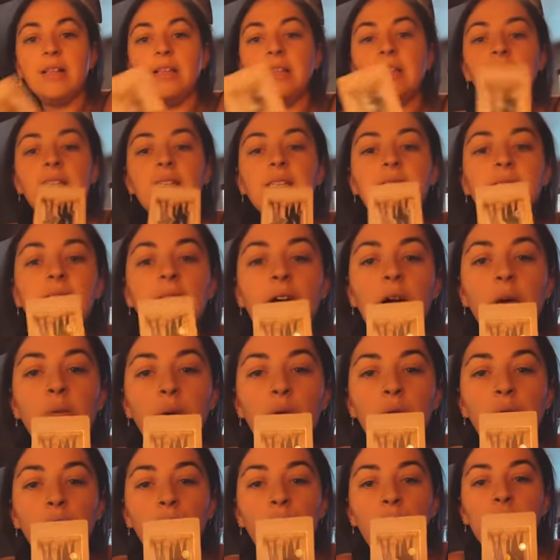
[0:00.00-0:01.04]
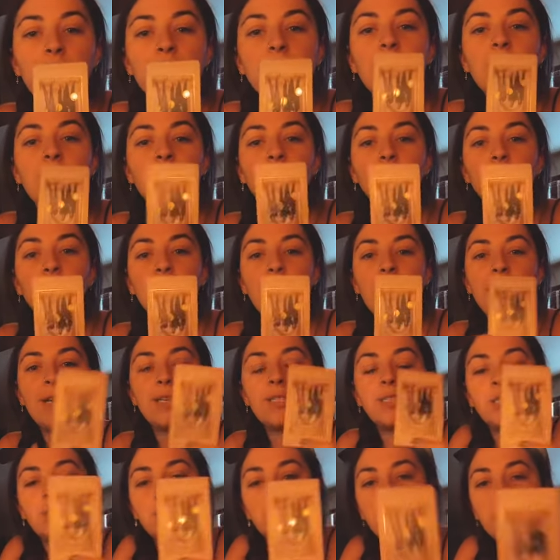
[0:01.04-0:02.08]
This is how we're going to
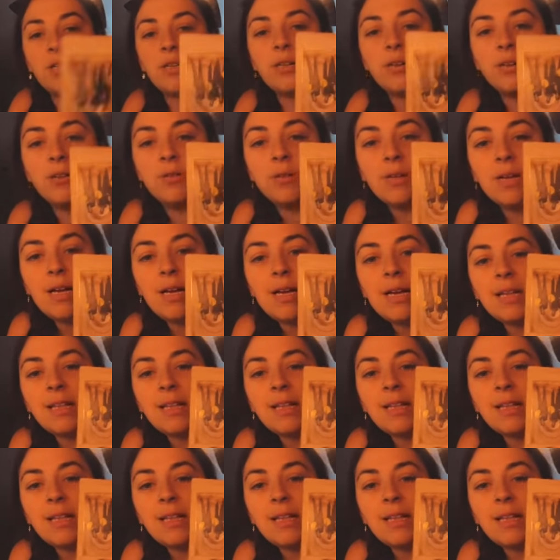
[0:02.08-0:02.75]
transmute